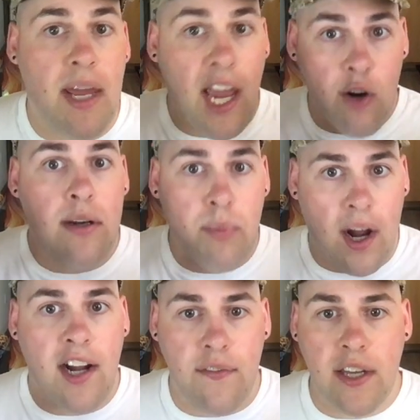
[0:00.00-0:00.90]
Erin
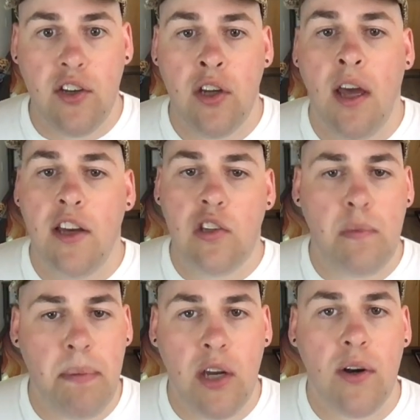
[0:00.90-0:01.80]
Brockovich
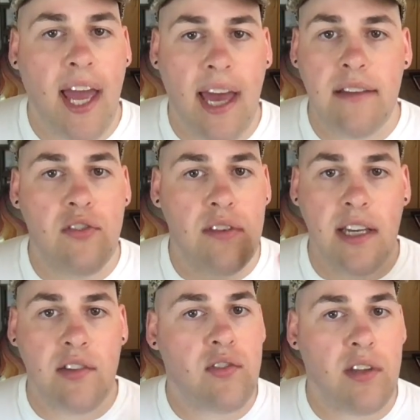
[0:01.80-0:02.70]
spearheads
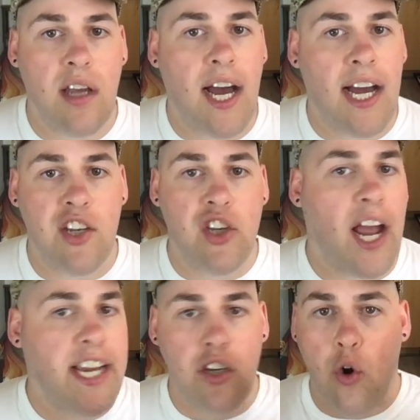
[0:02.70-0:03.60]
this
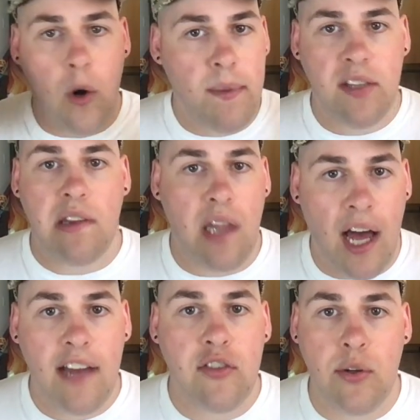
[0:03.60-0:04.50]
ginormous
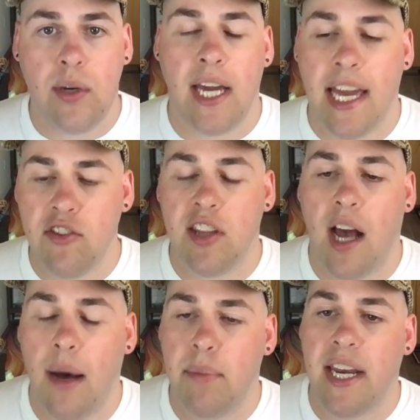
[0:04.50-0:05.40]
lawsuit against the
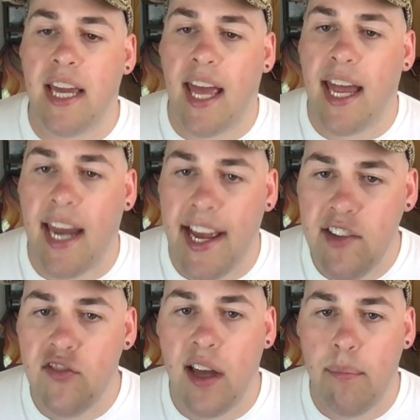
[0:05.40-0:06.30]
company and
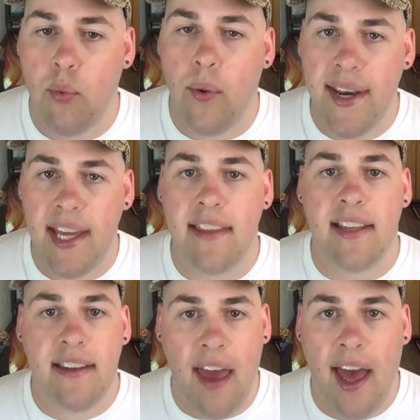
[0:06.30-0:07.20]
ends up winning the
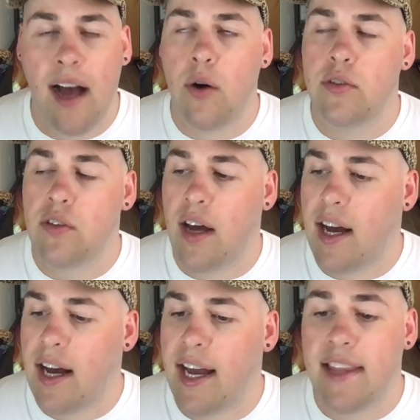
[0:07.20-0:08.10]
town
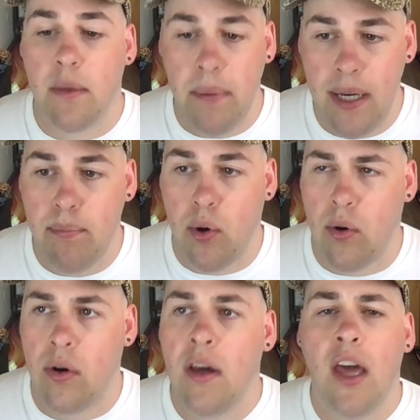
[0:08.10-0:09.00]
and the
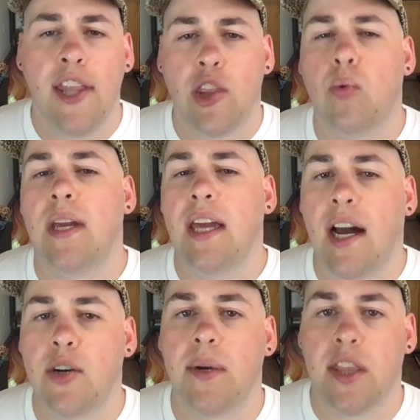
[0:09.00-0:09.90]
people
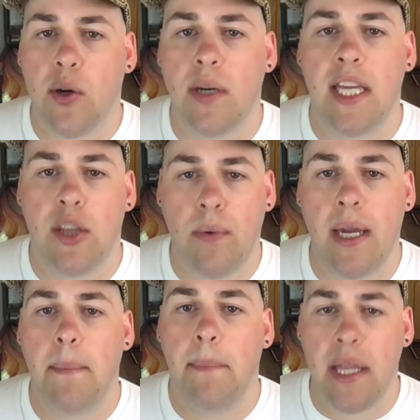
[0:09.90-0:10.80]

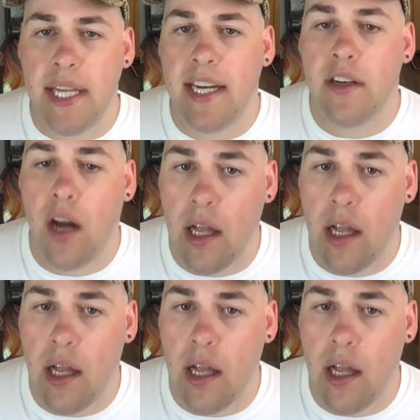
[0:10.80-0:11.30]
$333 million.